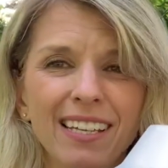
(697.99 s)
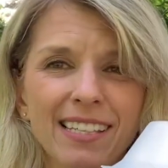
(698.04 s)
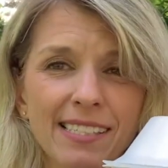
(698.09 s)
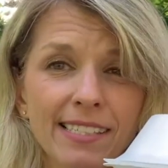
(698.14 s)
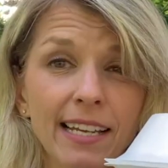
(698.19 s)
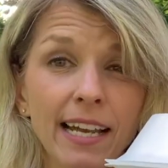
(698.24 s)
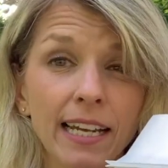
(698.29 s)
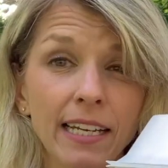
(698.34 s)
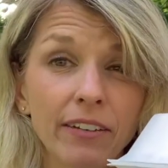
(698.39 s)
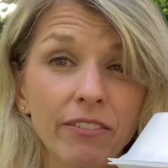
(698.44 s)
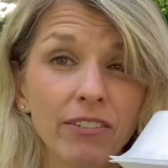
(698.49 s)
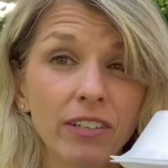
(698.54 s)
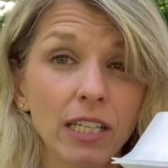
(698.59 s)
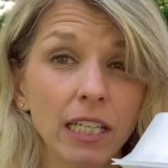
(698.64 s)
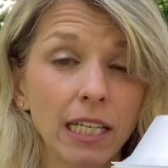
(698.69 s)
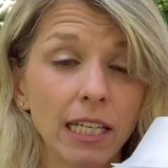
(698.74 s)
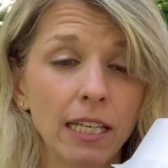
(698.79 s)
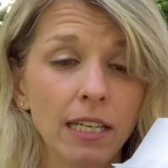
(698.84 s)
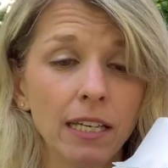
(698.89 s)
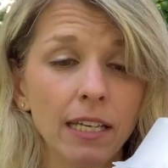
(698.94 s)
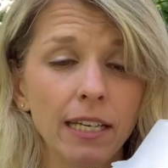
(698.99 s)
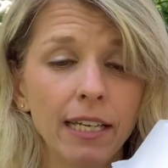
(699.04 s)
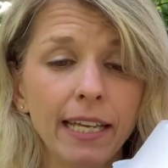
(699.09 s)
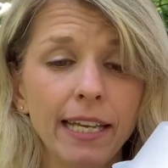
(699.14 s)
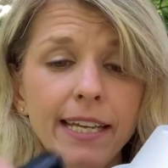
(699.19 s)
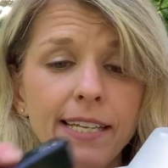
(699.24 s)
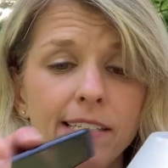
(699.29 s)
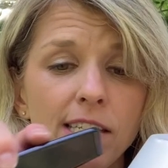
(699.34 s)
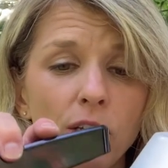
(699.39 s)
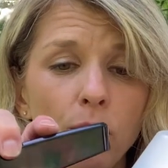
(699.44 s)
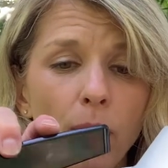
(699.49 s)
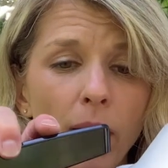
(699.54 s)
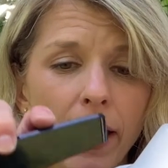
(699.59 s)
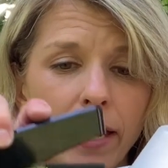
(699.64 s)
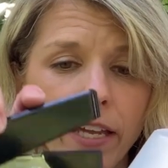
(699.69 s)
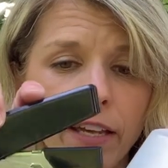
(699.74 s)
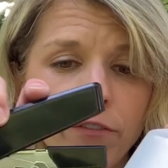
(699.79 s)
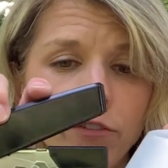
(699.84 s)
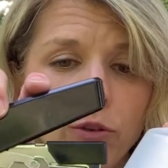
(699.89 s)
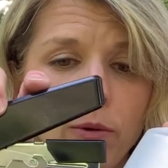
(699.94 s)
It's kind of an easy
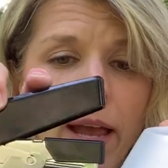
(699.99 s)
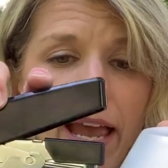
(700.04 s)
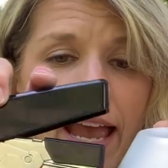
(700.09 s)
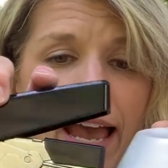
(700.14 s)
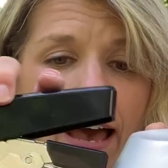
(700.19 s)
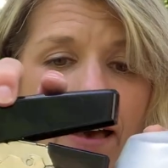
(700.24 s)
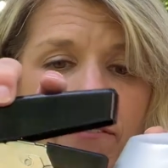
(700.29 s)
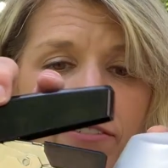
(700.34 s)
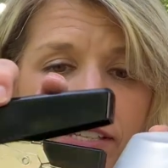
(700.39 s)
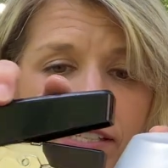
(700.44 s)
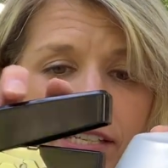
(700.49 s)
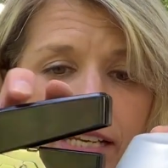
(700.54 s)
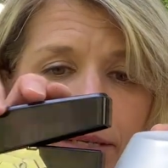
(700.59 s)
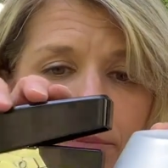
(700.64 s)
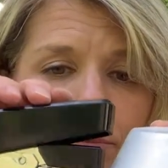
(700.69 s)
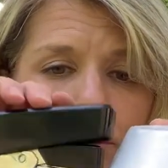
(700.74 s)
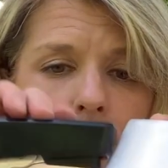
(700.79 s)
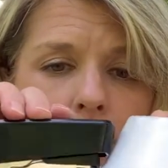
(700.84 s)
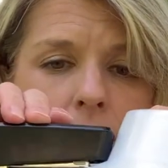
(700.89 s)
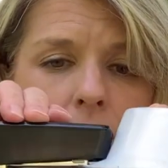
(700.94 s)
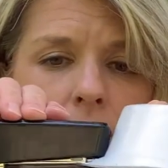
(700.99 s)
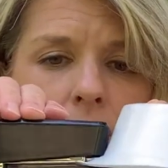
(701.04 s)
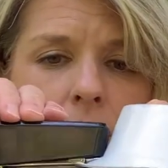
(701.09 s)
way if you have a stapler.